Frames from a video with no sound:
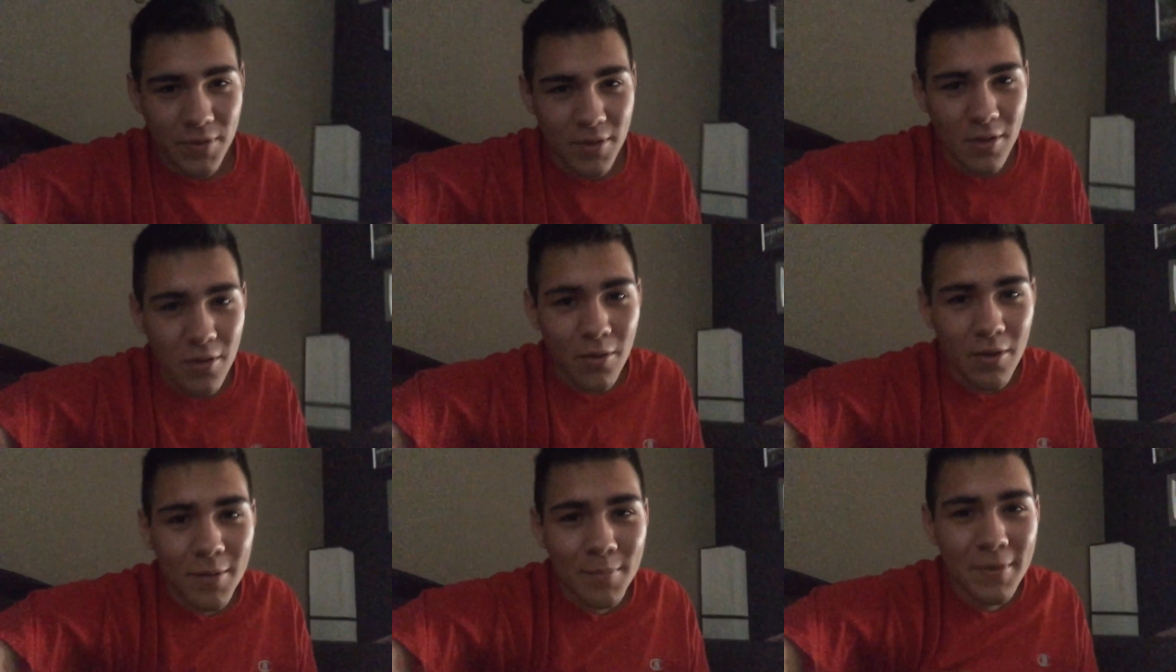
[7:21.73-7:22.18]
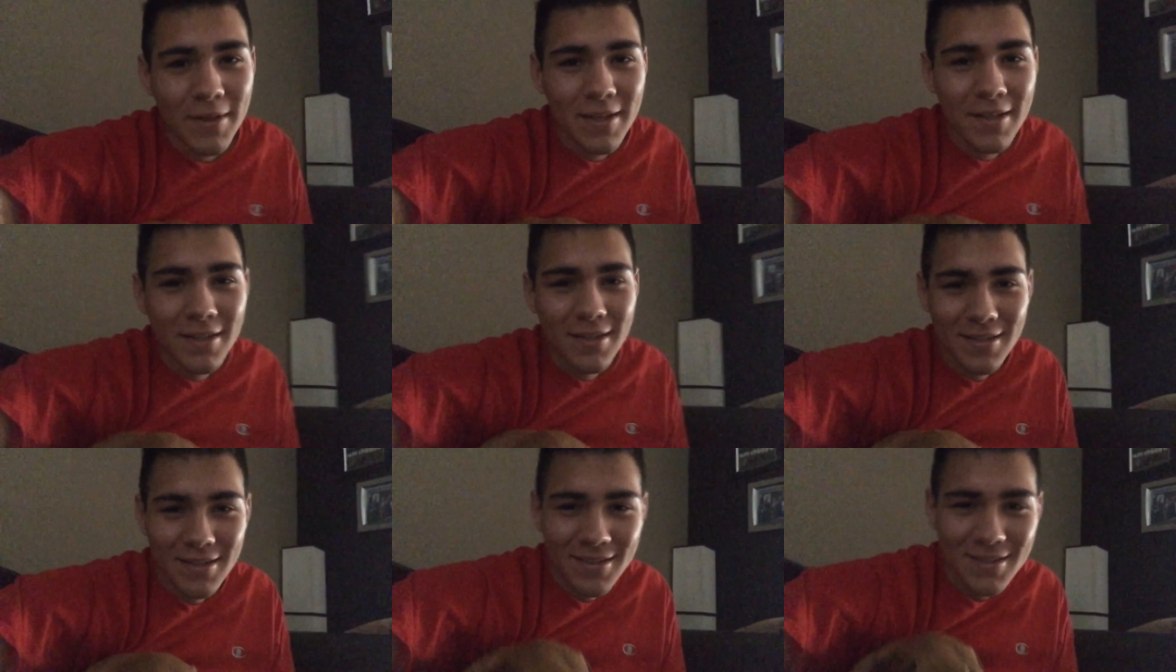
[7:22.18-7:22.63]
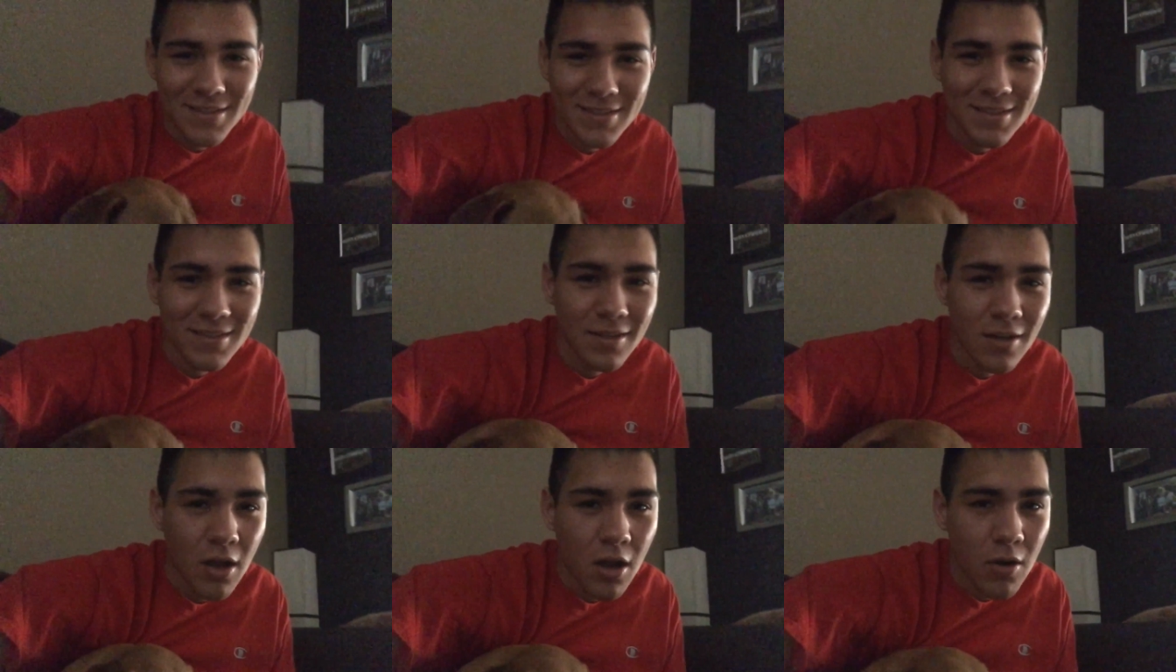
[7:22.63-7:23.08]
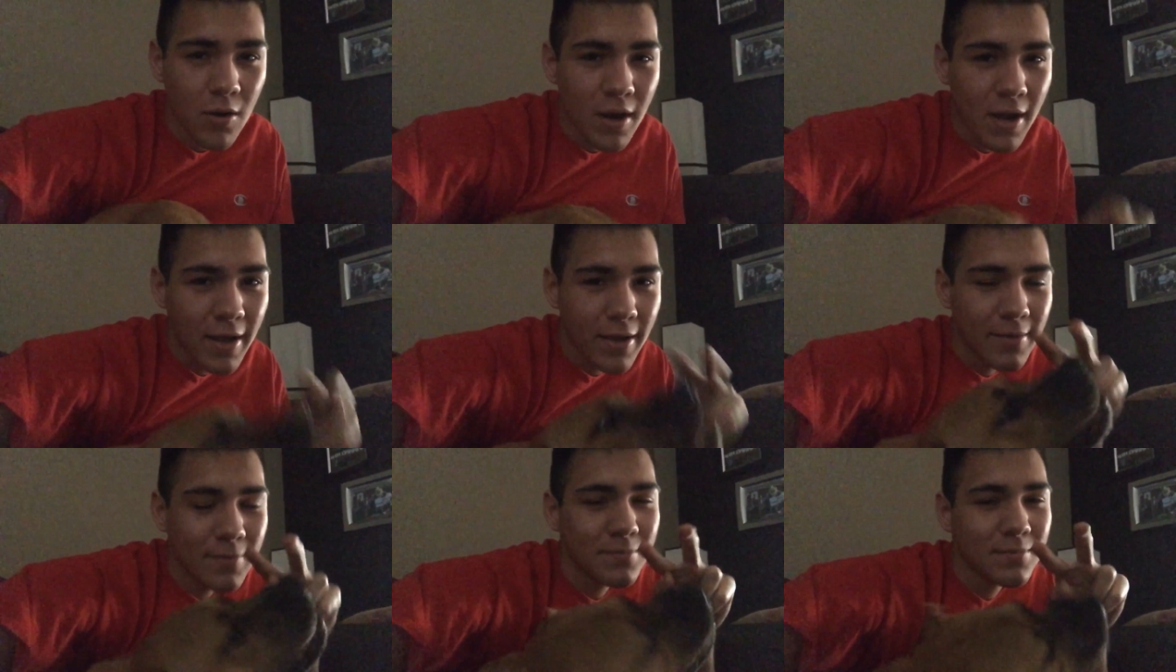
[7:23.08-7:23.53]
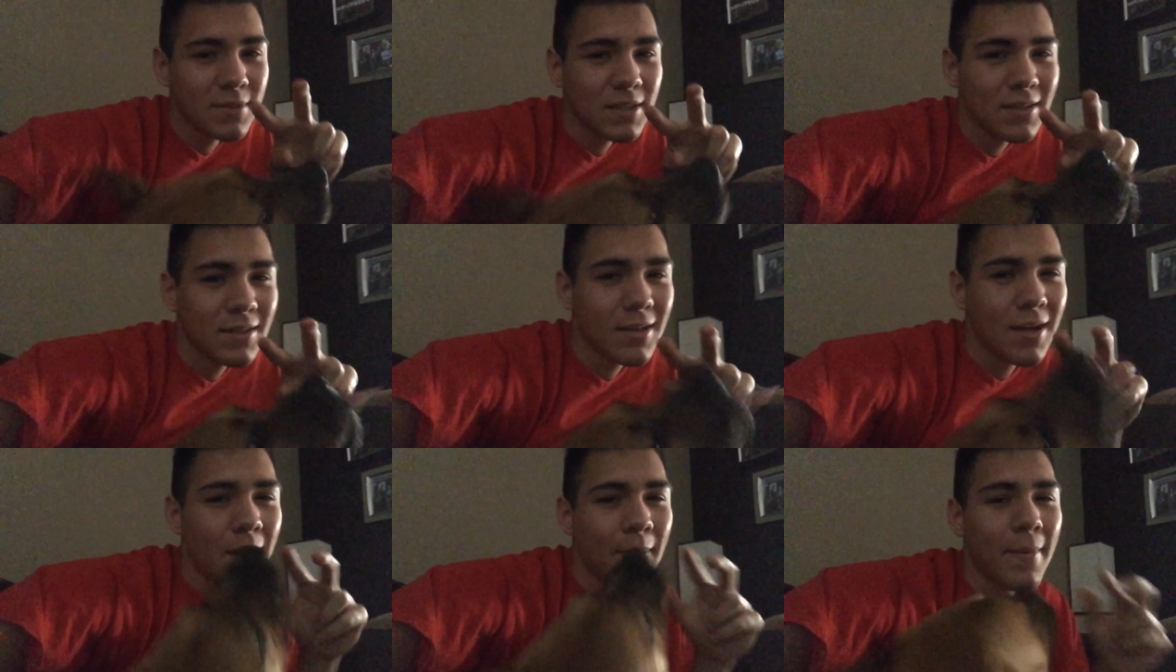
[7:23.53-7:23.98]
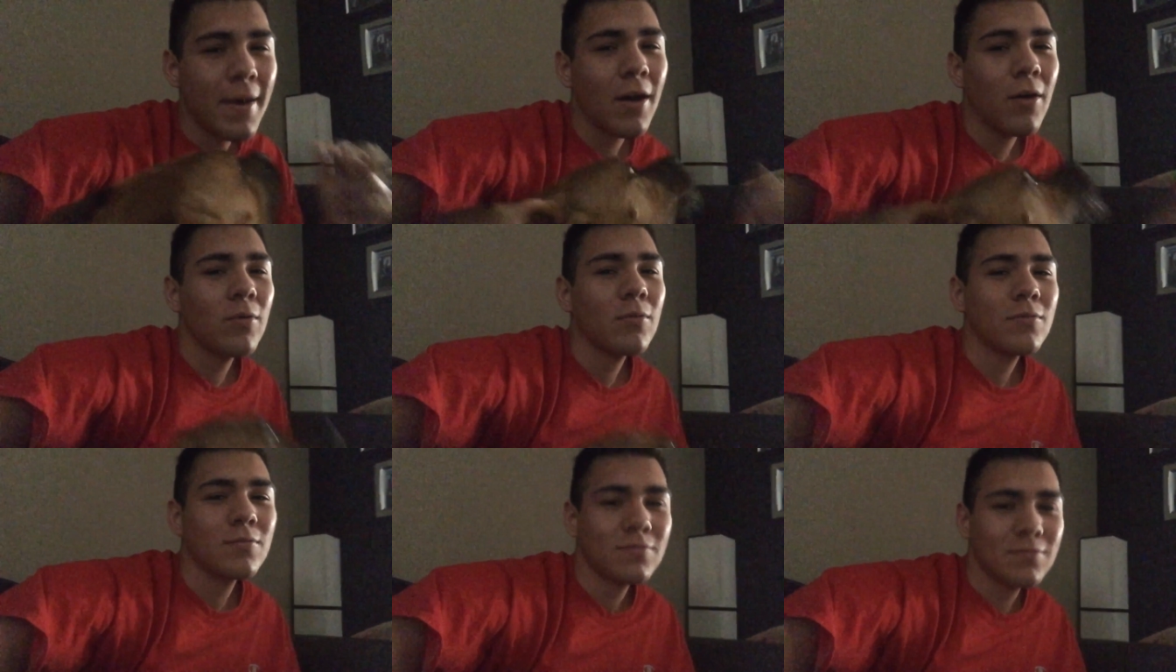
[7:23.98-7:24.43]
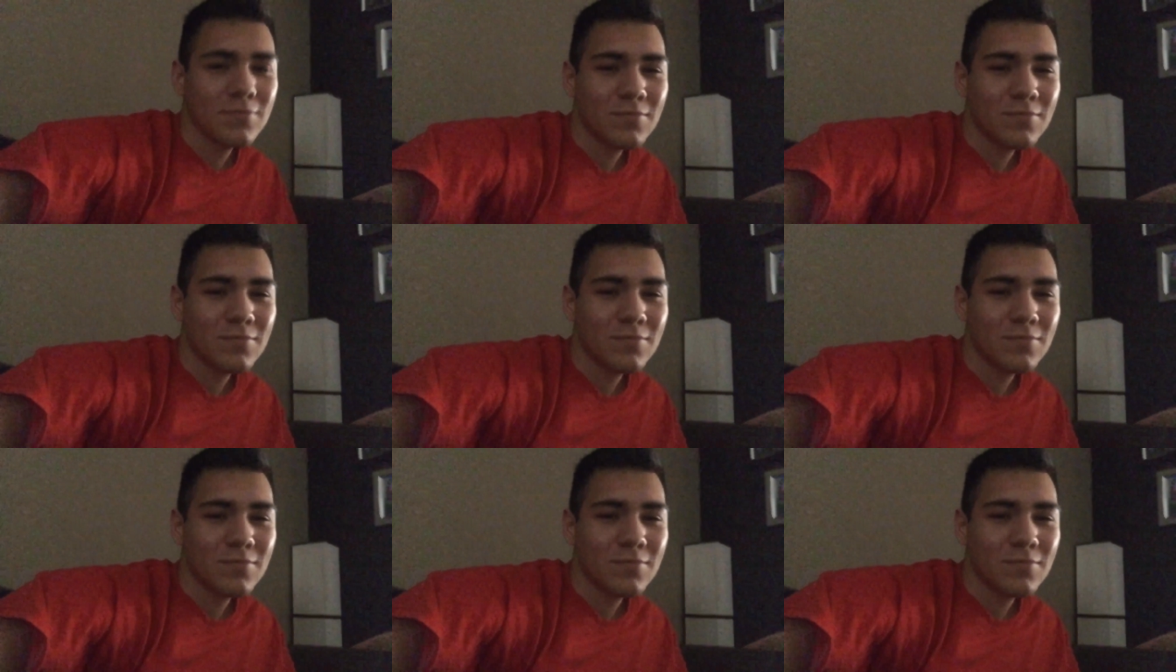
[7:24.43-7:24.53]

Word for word: You know what I mean? All right, I'm out.